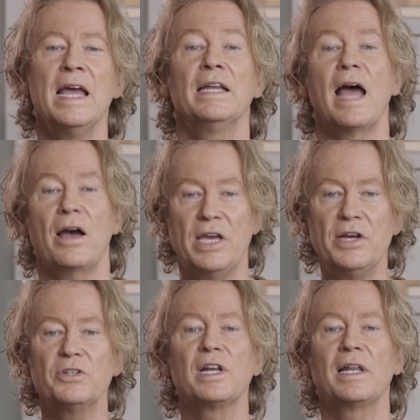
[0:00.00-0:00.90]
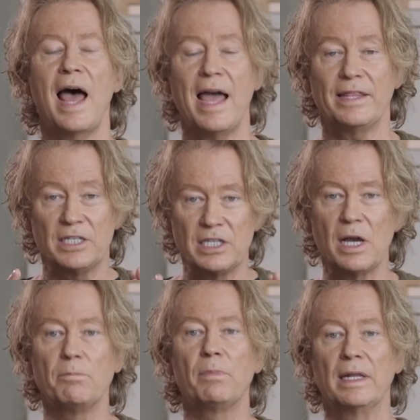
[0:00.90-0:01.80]
Now, here's a lie that
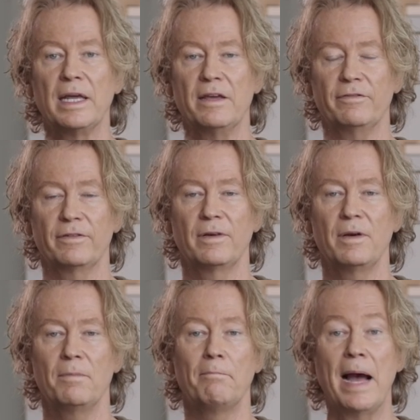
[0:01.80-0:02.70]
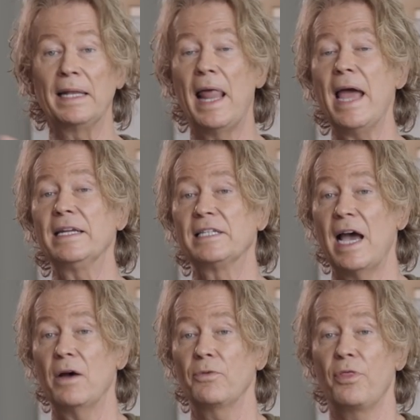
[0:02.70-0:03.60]
some believe. "My light is
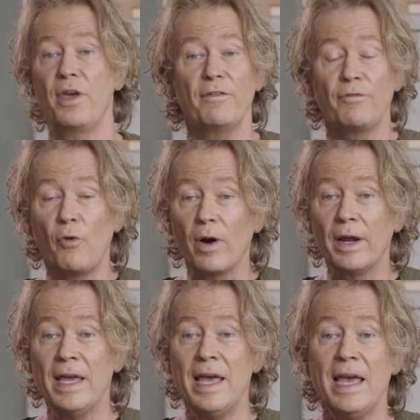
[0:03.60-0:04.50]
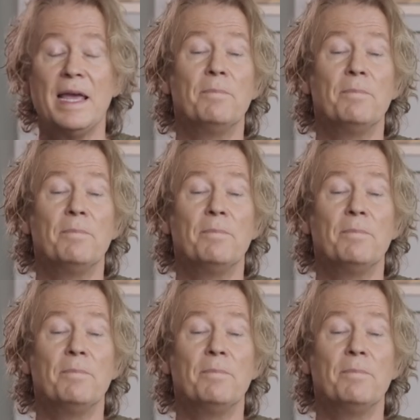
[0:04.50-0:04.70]
out, therefore, it